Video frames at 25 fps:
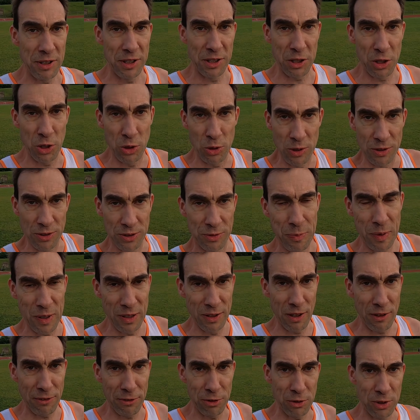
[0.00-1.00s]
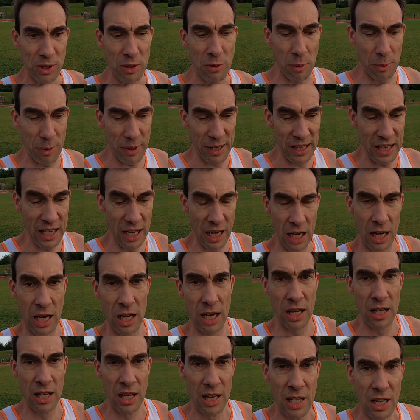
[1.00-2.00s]
around the corners, better than I thought it would be.
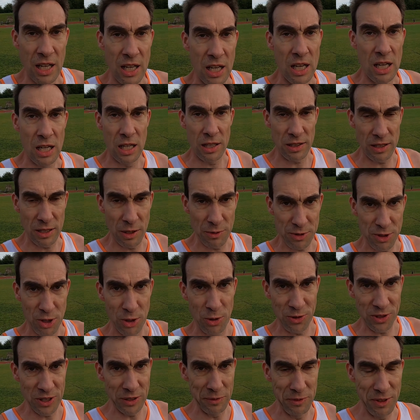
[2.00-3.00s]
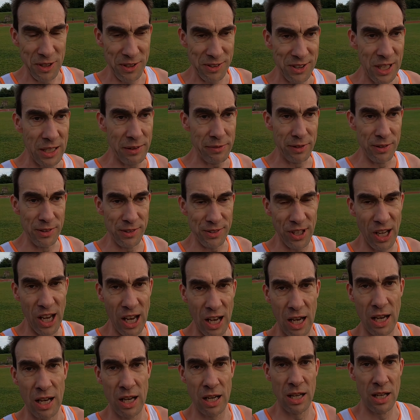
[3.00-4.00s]
I think that was 2 77s.
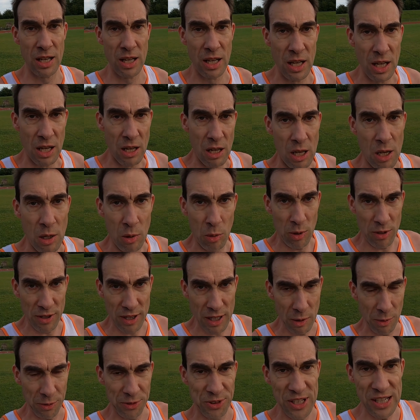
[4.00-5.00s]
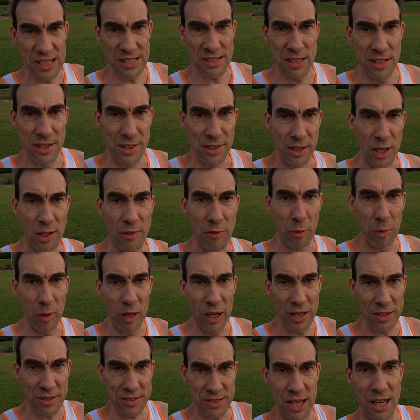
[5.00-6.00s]
Whether that was easier than the
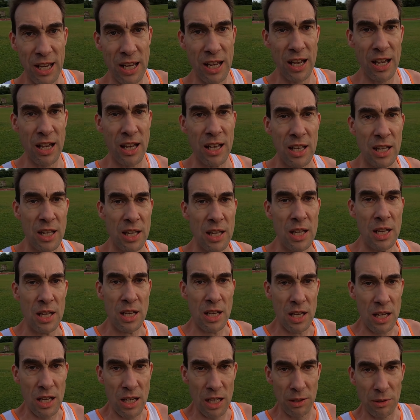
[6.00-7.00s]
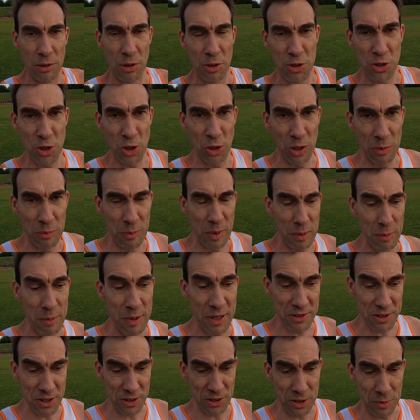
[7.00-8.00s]
NOVABLAST, I'm not sure. Maybe
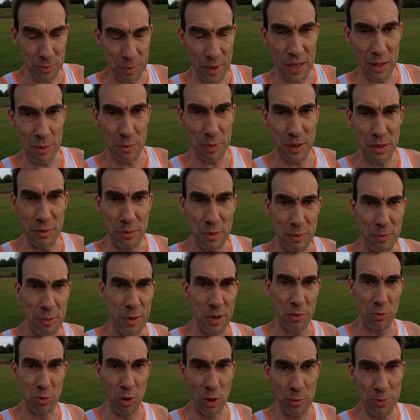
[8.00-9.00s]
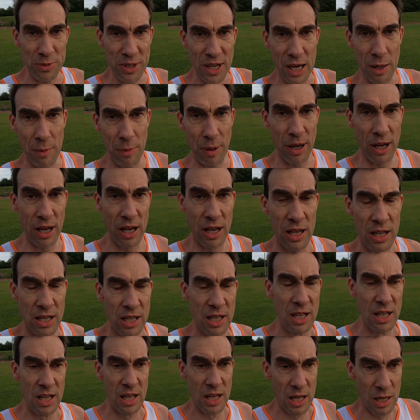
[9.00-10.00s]
that's just about being a bit better warmed up.
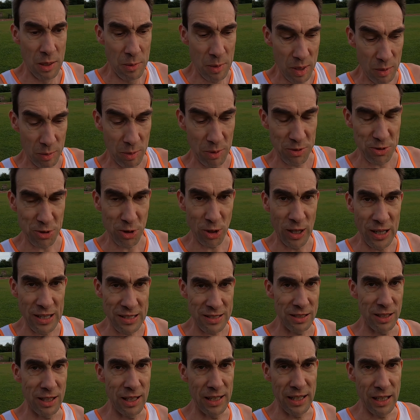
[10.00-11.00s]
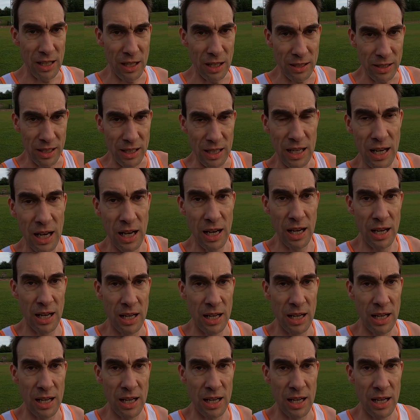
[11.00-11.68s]
Maybe I was trying slightly harder.